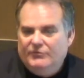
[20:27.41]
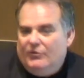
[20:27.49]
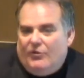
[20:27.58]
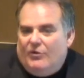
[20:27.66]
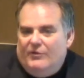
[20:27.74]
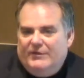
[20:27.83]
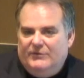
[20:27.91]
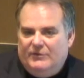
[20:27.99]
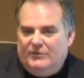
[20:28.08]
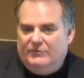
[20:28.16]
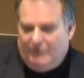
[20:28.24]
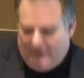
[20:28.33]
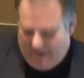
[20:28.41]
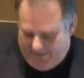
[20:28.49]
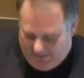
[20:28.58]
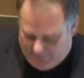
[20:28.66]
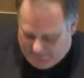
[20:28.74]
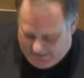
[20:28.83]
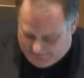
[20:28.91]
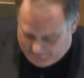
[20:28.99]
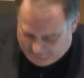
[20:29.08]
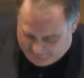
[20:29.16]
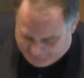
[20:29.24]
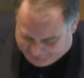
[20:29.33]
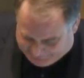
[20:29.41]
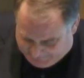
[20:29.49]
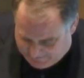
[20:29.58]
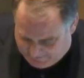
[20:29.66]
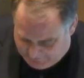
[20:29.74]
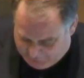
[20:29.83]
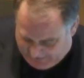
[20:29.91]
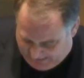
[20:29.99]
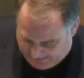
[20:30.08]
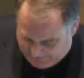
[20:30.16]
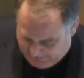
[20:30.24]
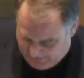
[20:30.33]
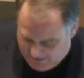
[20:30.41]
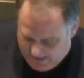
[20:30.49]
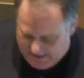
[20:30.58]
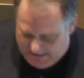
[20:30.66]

John Golding don't talk about that. No, this is strange. No,